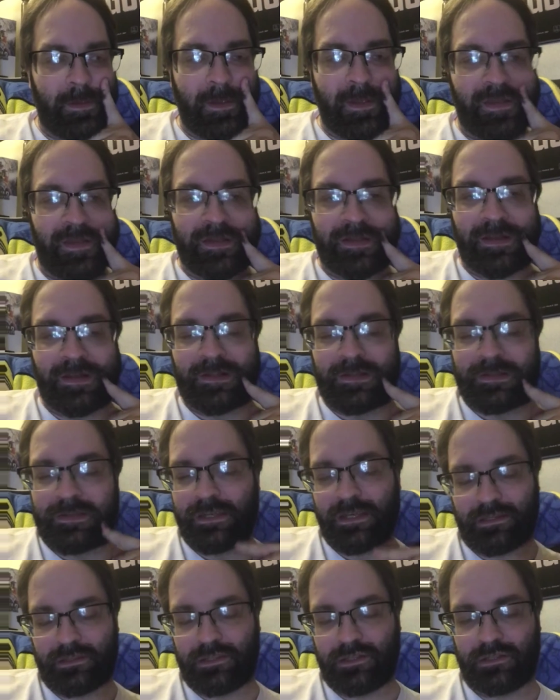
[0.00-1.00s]
I
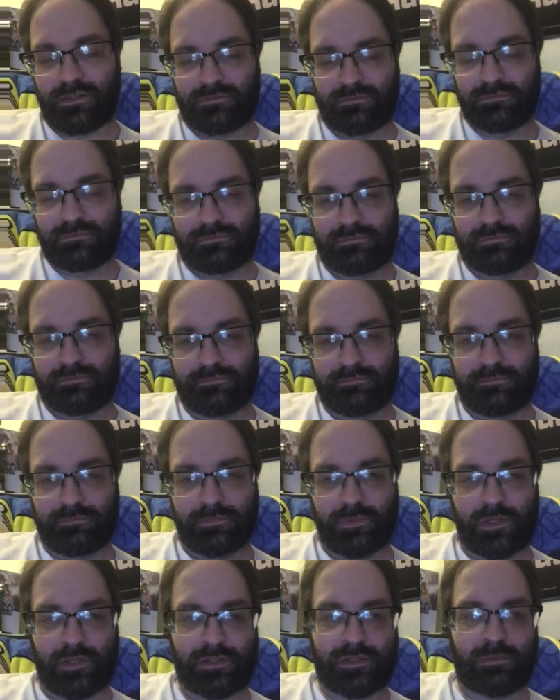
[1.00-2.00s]
contact their
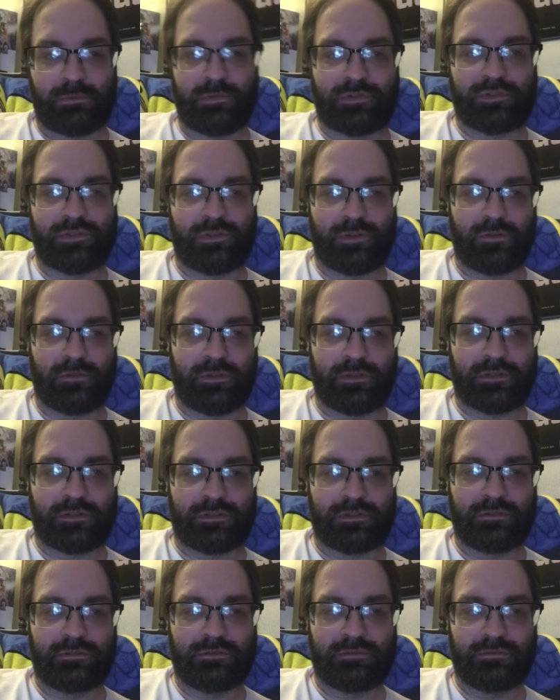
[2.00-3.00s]
customer
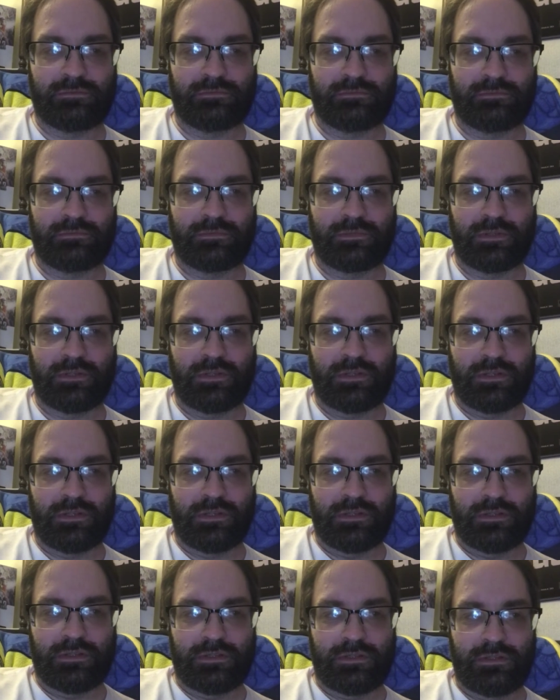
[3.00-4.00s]
service,
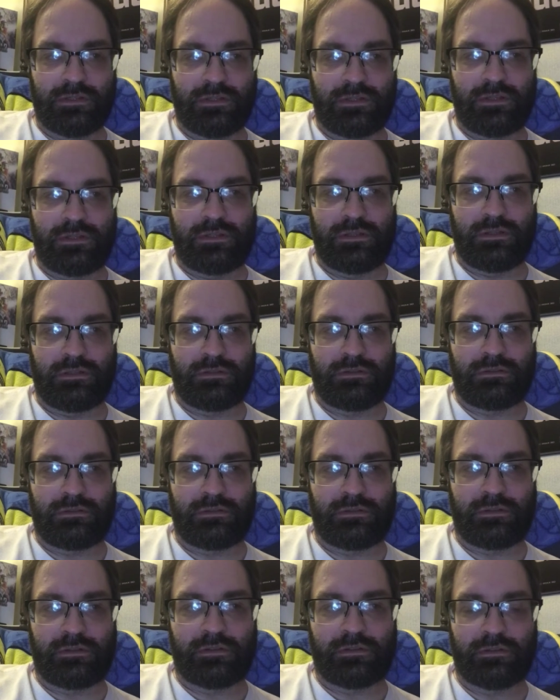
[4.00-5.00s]

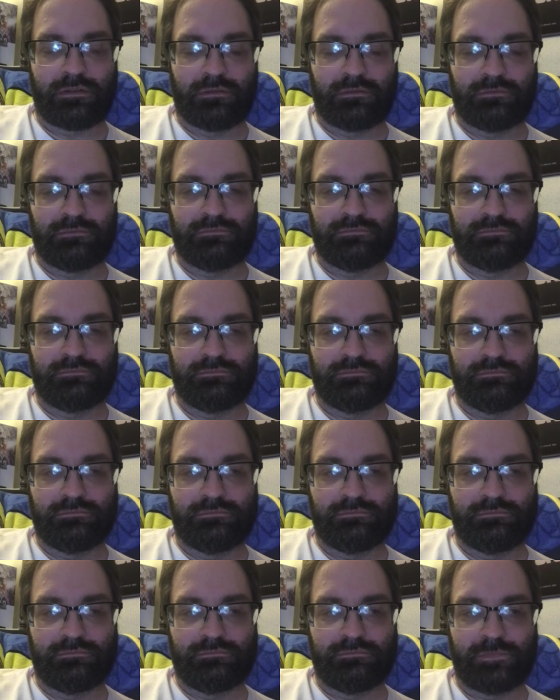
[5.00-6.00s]
and
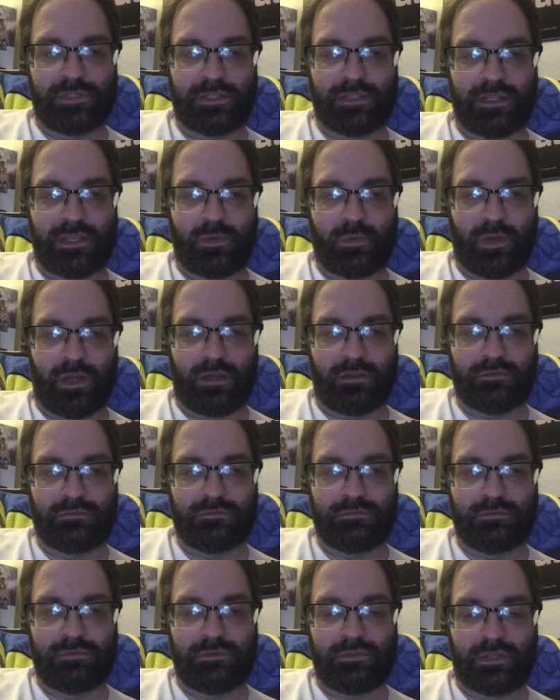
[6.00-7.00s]
they say, well,
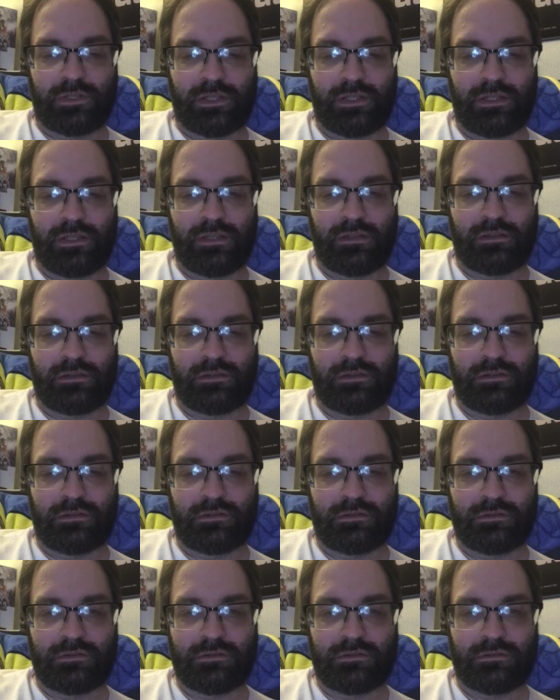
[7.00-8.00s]
you can
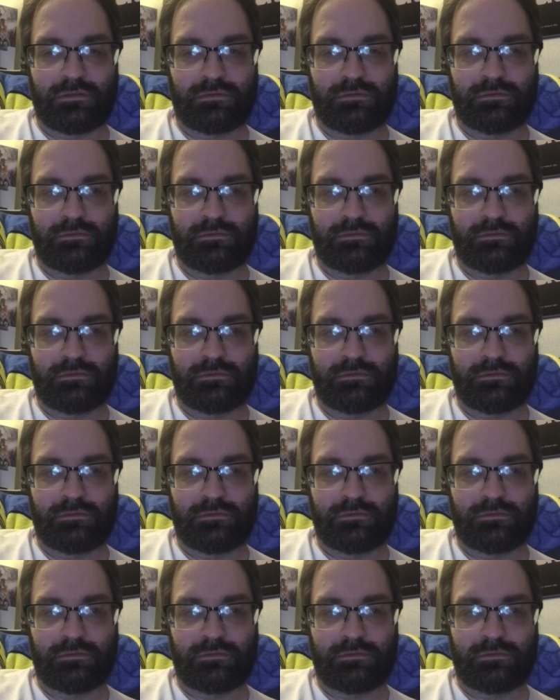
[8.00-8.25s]
either